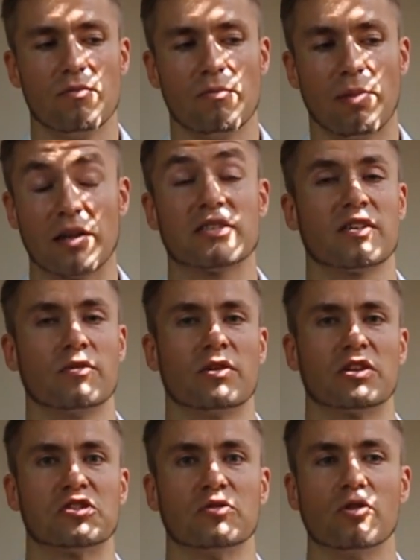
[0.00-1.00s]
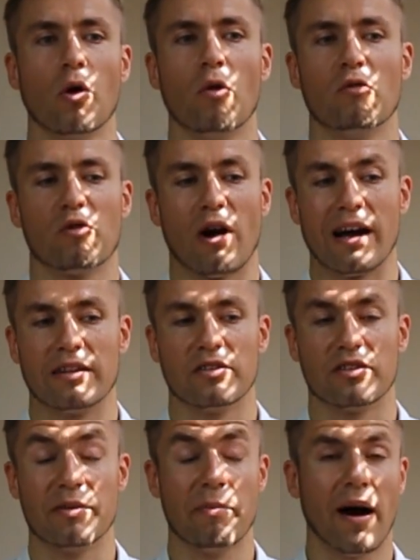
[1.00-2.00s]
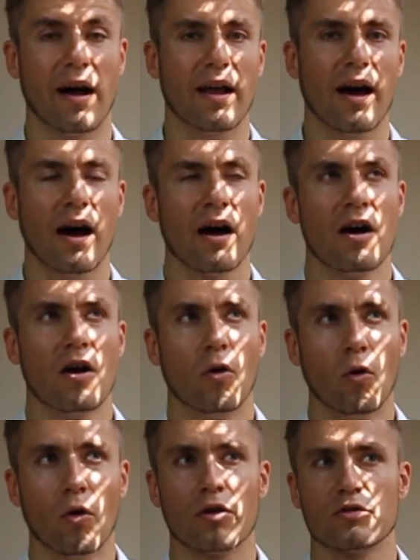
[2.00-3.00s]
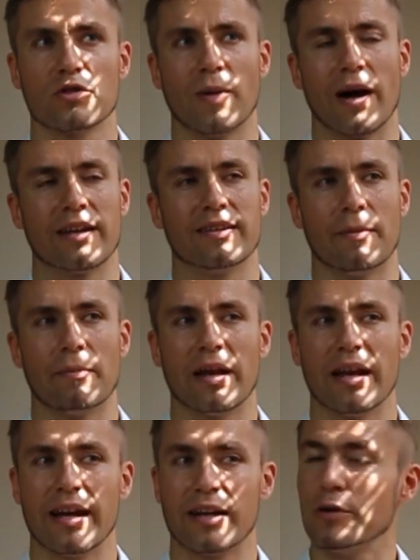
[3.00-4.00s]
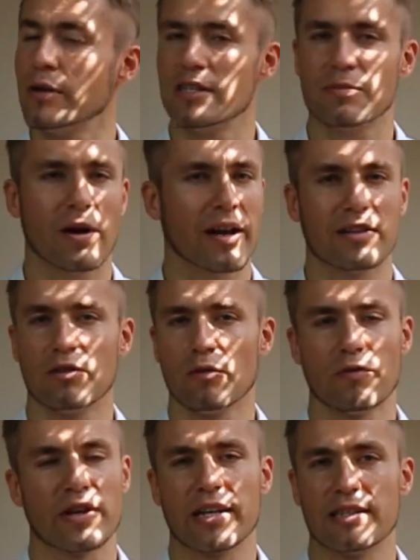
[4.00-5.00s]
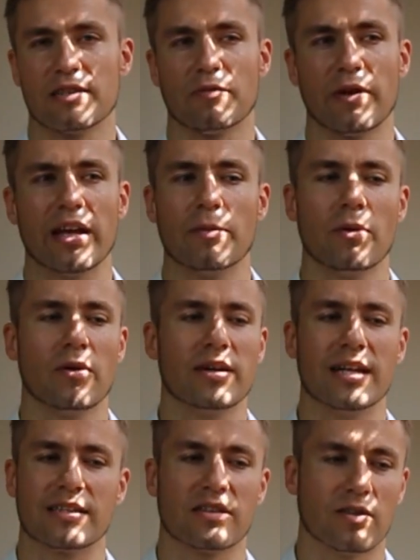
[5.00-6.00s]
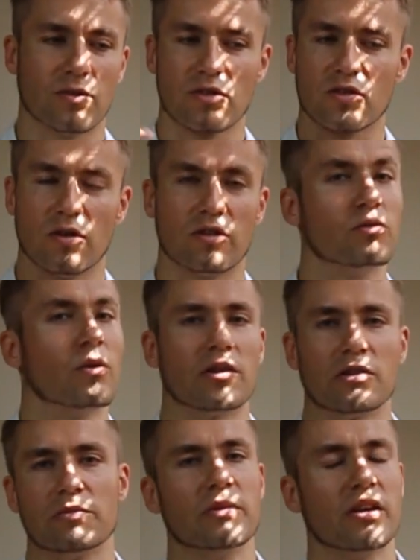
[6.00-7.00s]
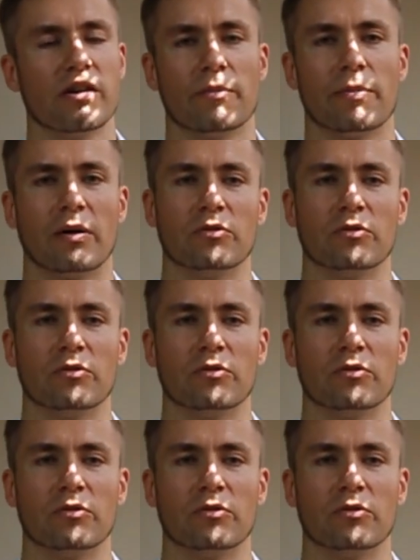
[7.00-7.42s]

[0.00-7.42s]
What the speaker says: Barcelona should go for either Dybala or Ousmane Dembele. Griezmann, I don't think he's available, he has also a 200 million